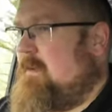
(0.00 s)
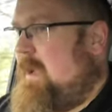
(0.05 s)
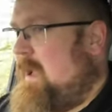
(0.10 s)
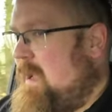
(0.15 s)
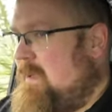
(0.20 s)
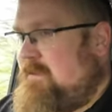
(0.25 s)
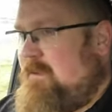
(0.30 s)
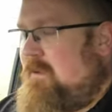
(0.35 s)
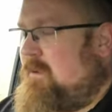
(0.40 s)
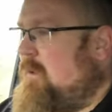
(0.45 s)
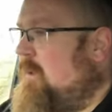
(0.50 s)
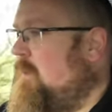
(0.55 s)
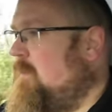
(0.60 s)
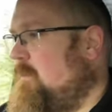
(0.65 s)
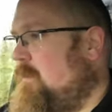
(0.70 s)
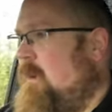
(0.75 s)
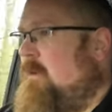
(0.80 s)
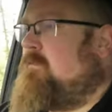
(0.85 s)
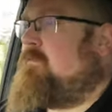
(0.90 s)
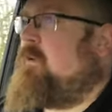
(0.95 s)
and you can't
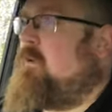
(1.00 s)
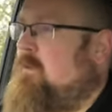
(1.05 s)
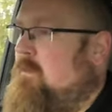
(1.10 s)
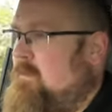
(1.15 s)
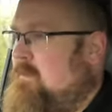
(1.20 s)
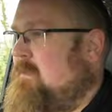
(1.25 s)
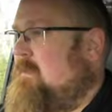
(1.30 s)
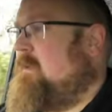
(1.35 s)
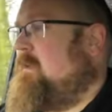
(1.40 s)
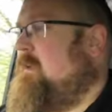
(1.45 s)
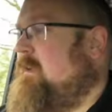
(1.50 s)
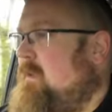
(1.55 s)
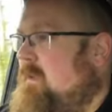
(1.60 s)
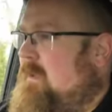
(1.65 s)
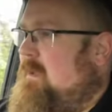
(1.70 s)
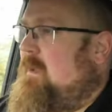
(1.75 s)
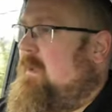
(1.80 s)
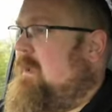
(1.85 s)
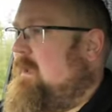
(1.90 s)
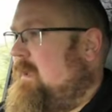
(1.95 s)
go wrong
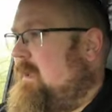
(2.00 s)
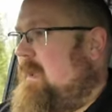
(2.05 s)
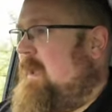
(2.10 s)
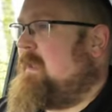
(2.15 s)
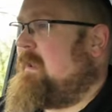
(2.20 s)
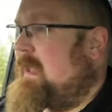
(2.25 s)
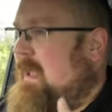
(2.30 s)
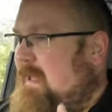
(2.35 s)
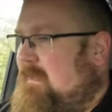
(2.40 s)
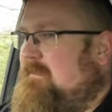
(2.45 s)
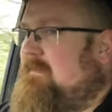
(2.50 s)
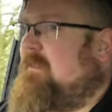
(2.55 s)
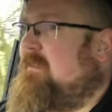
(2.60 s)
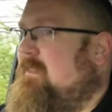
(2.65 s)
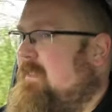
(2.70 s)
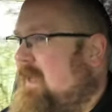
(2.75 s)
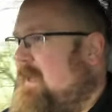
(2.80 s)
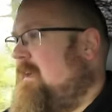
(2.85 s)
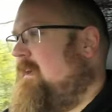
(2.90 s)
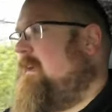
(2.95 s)
and add to
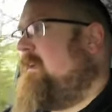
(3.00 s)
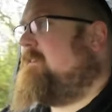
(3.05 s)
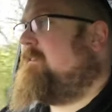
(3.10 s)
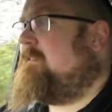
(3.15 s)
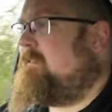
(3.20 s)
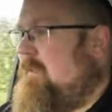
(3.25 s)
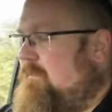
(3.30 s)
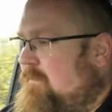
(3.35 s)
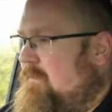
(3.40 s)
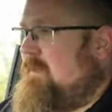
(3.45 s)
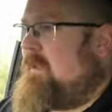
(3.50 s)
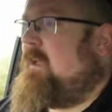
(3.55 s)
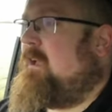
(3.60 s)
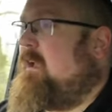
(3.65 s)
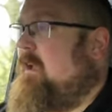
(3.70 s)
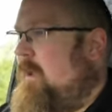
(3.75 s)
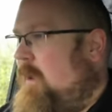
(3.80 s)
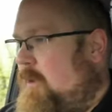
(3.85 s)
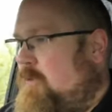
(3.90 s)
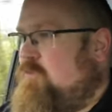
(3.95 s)
that a seven year,
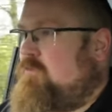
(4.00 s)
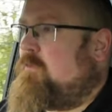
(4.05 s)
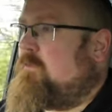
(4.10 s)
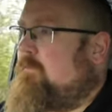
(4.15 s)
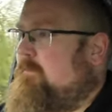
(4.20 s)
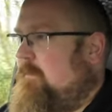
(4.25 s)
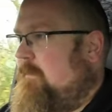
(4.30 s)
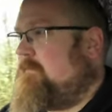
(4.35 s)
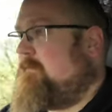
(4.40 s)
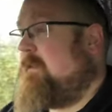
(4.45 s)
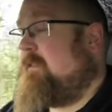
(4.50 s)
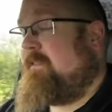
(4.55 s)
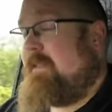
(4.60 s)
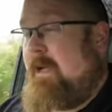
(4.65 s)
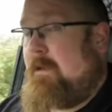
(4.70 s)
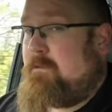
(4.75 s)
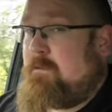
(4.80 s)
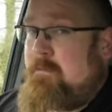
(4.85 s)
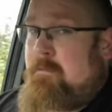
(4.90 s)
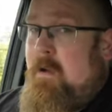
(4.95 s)

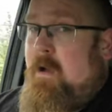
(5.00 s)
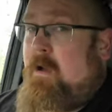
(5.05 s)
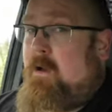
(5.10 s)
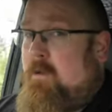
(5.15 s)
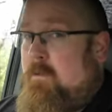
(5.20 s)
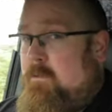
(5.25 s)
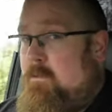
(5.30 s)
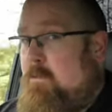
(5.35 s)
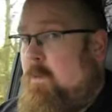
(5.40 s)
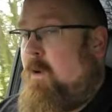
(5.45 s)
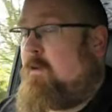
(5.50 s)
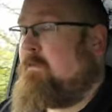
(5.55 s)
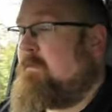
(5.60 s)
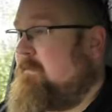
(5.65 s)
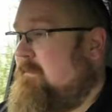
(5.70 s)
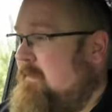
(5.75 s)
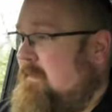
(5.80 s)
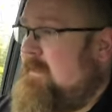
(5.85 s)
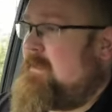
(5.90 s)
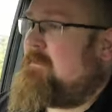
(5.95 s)
150,000 mile
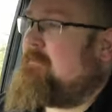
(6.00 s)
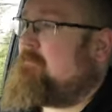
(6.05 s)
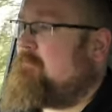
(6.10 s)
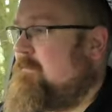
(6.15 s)
warranty,